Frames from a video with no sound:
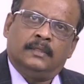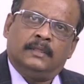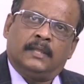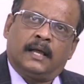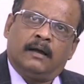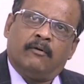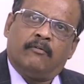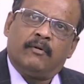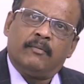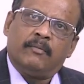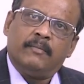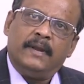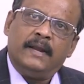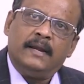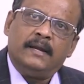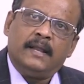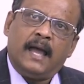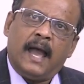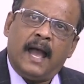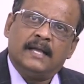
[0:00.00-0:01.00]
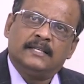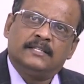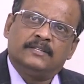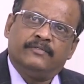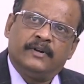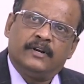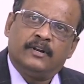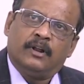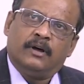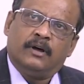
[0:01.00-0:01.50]
The government has
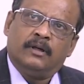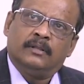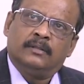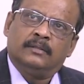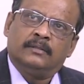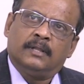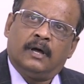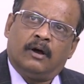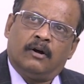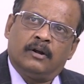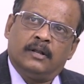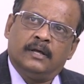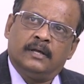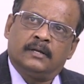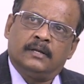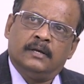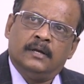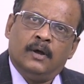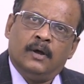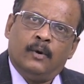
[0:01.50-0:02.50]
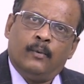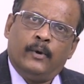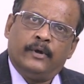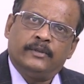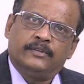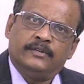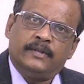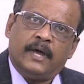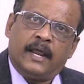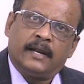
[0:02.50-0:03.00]
withdrawn the order
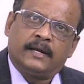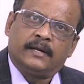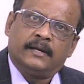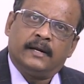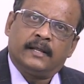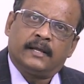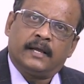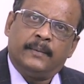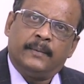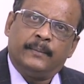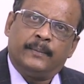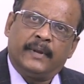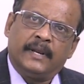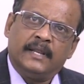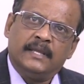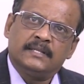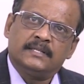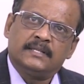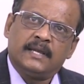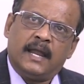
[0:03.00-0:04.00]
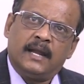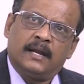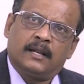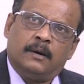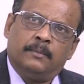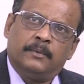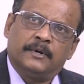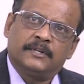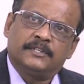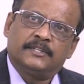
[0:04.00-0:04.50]
which directed companies and
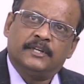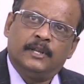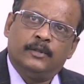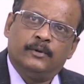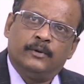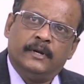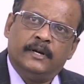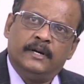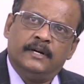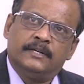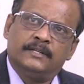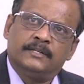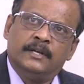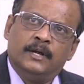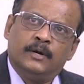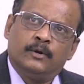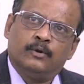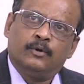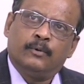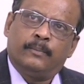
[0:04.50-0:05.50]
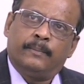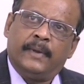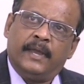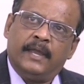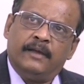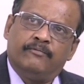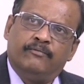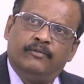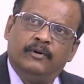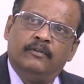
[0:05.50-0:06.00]
commercial units to
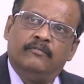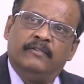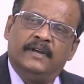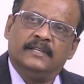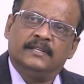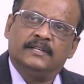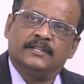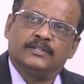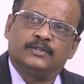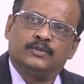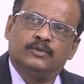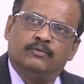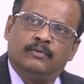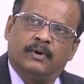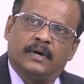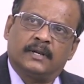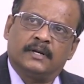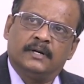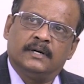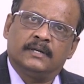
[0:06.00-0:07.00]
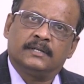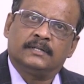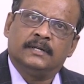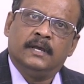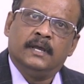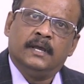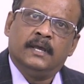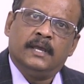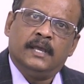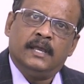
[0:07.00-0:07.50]
pay full wages to workers
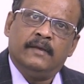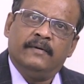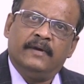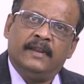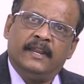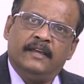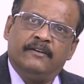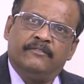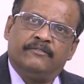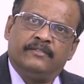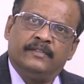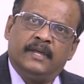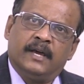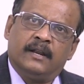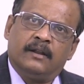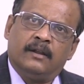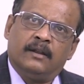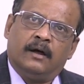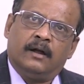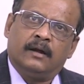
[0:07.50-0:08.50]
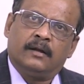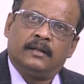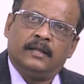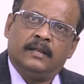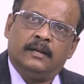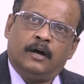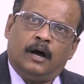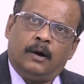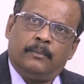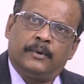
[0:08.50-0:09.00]
even if they are not
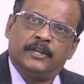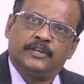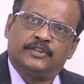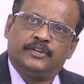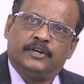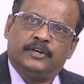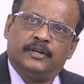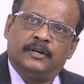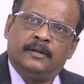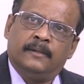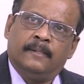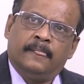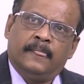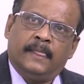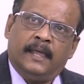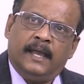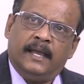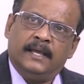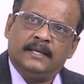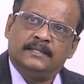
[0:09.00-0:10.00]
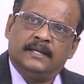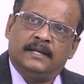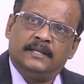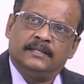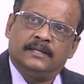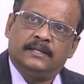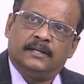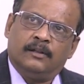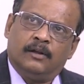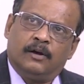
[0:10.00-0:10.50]
in operation, as there
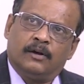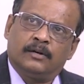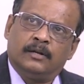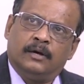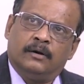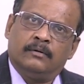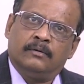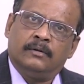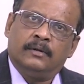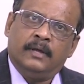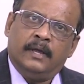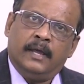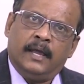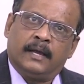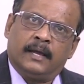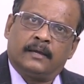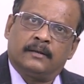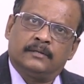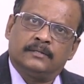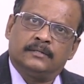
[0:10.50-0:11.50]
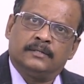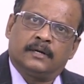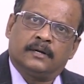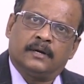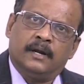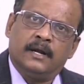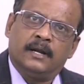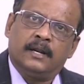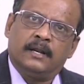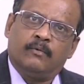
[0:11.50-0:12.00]
is a lockdown across the
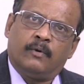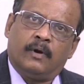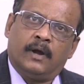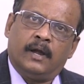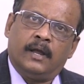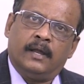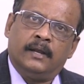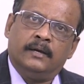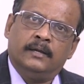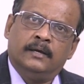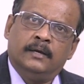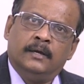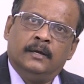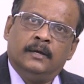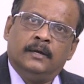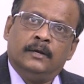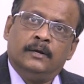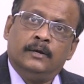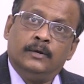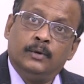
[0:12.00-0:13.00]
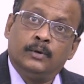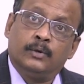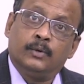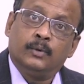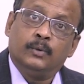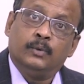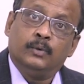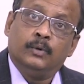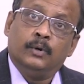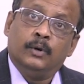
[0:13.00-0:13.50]
country wide due
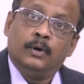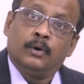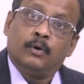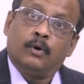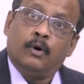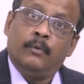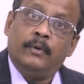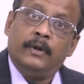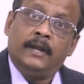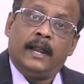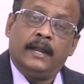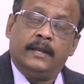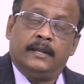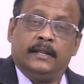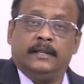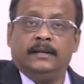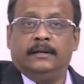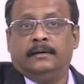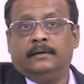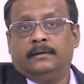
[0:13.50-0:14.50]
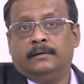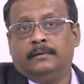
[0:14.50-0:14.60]
to COVID-19.